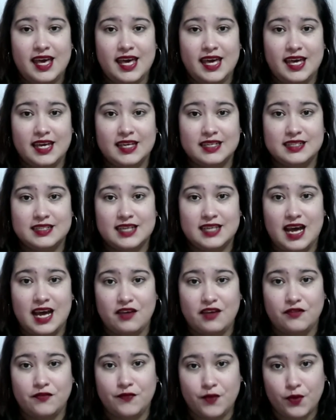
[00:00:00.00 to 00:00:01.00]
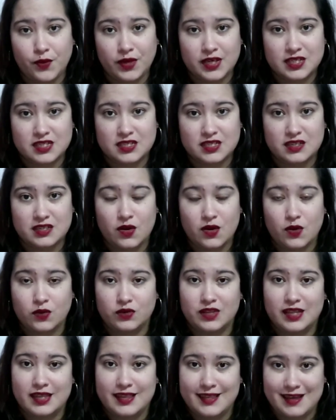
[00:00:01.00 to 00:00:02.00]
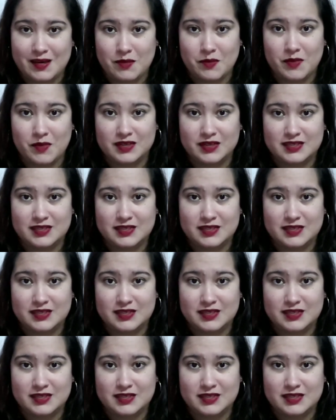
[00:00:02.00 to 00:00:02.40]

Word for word: and I focused on them